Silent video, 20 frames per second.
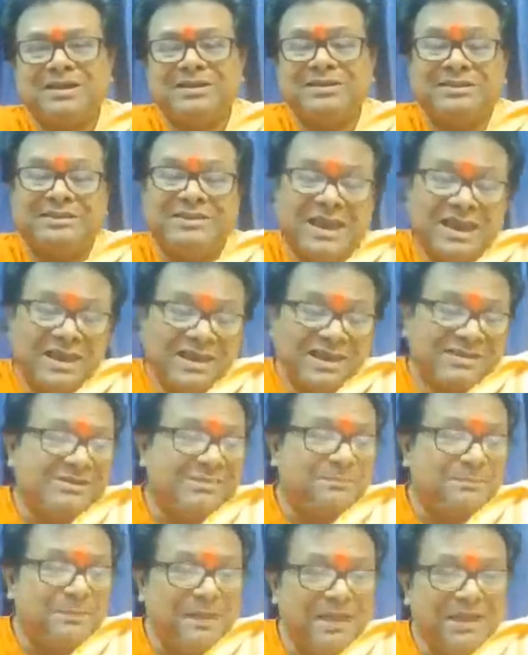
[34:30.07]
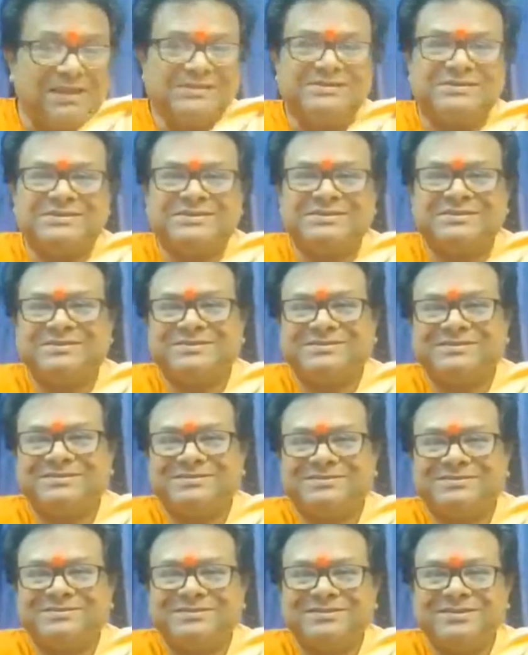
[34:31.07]
There is a place.
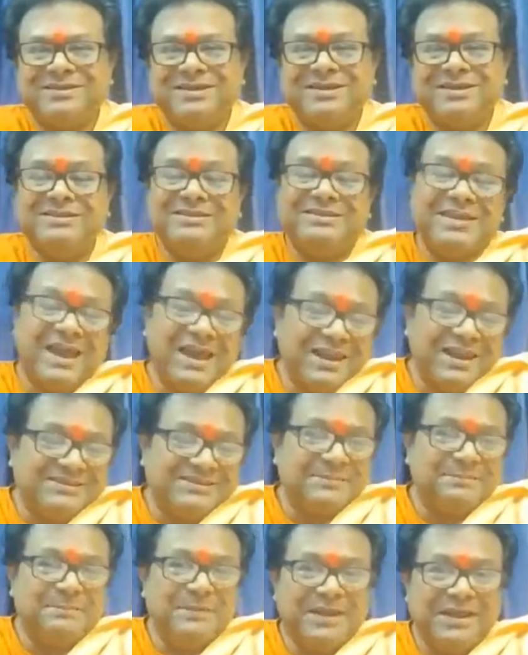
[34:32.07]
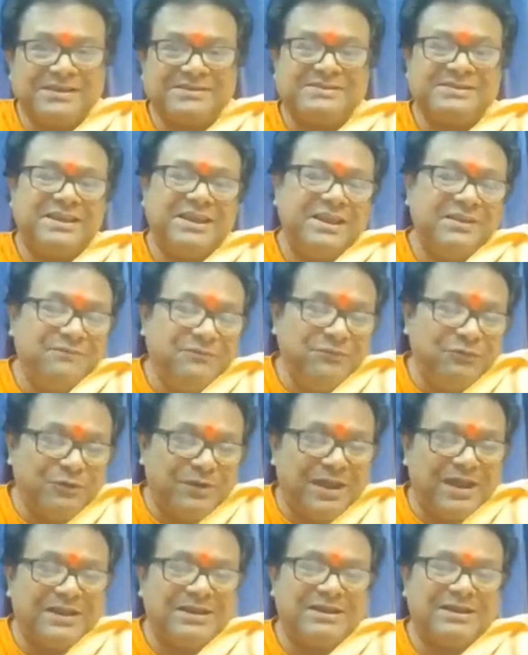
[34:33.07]
There is a place. If you
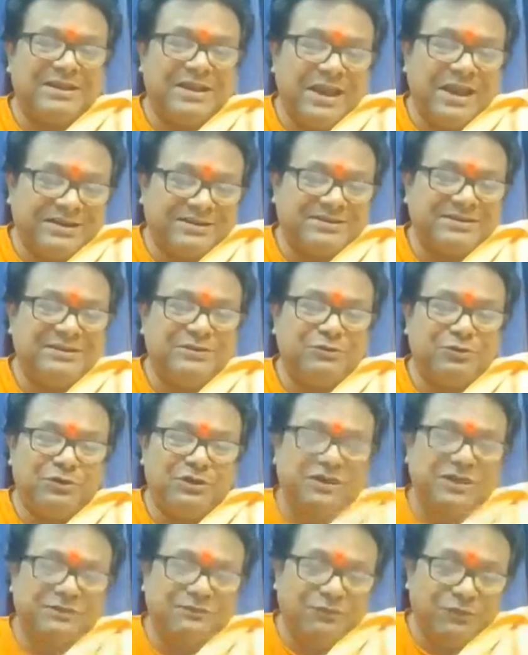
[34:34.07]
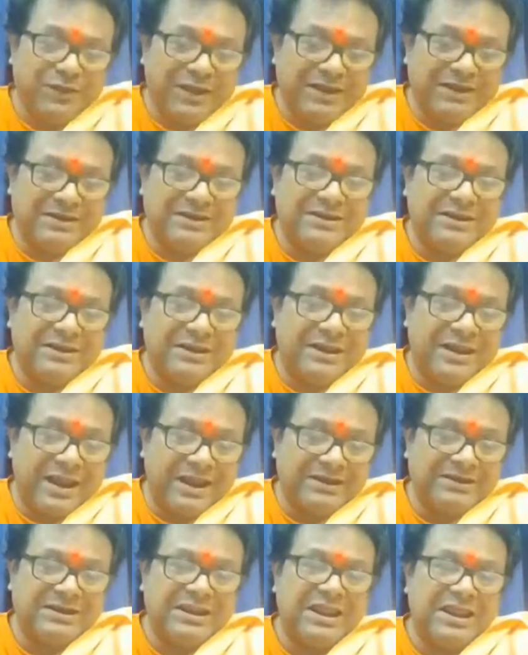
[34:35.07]
can get, if you can
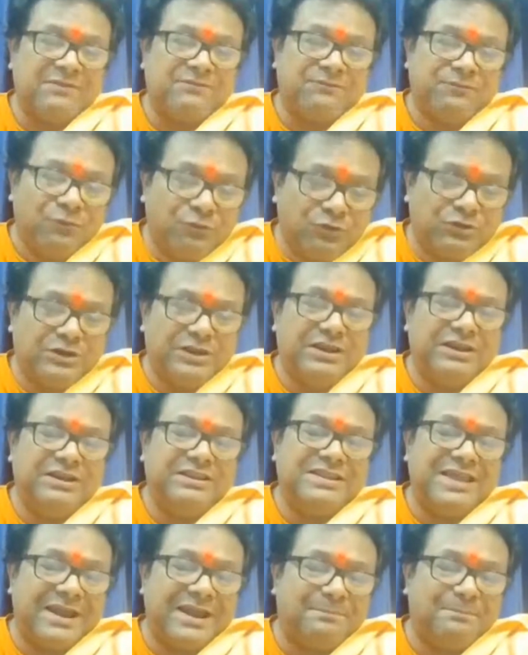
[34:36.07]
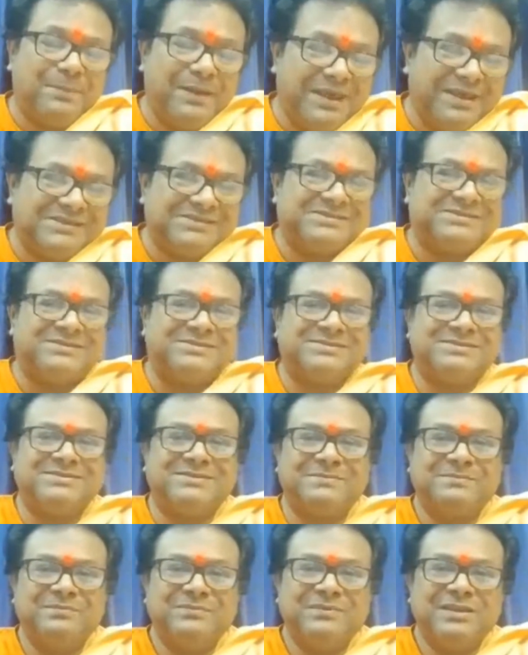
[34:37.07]
get a foot in that place,
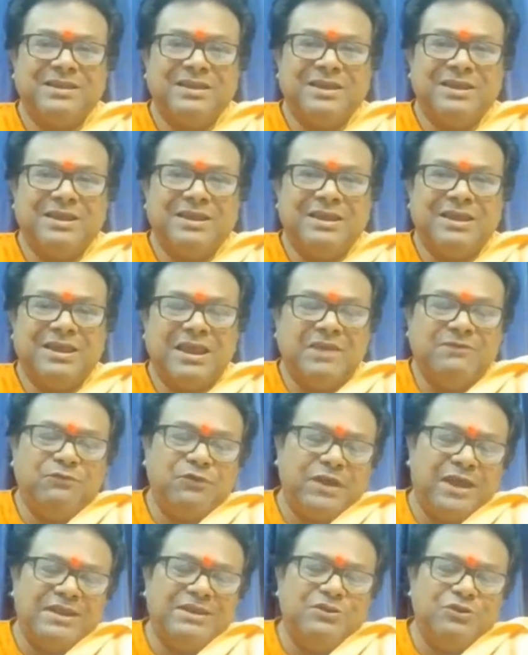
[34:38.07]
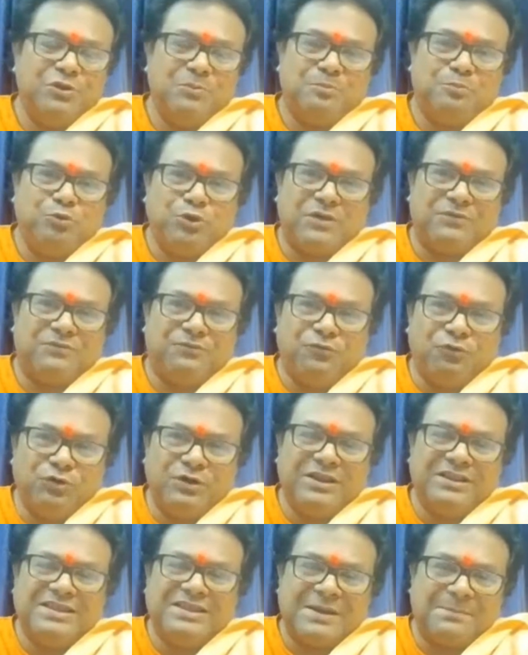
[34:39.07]
if you can, put a foot
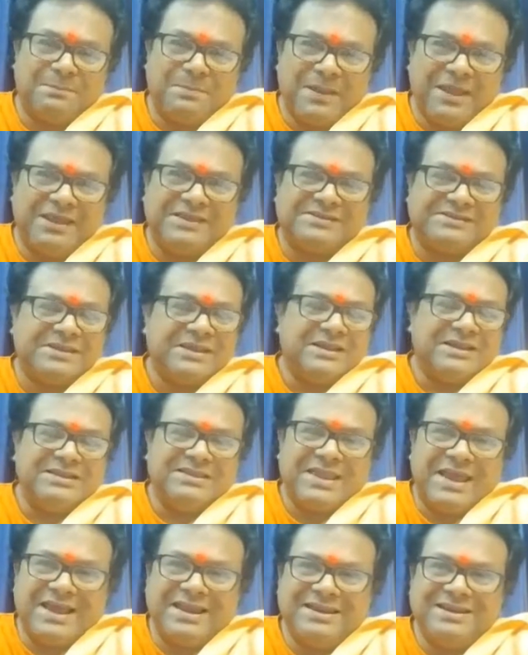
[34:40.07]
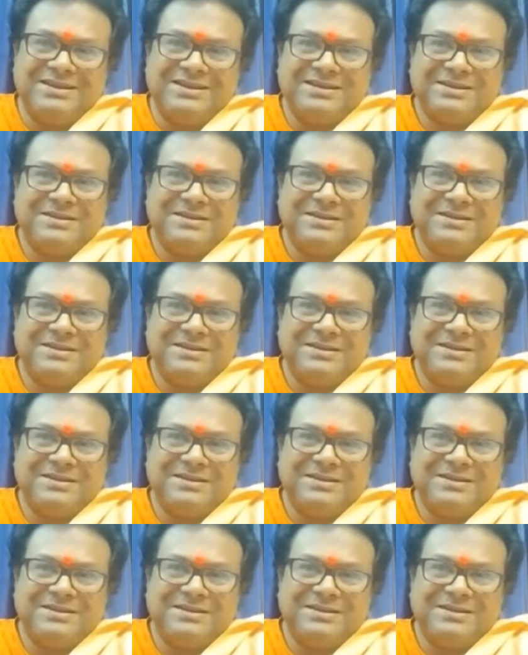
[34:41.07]
in that place, then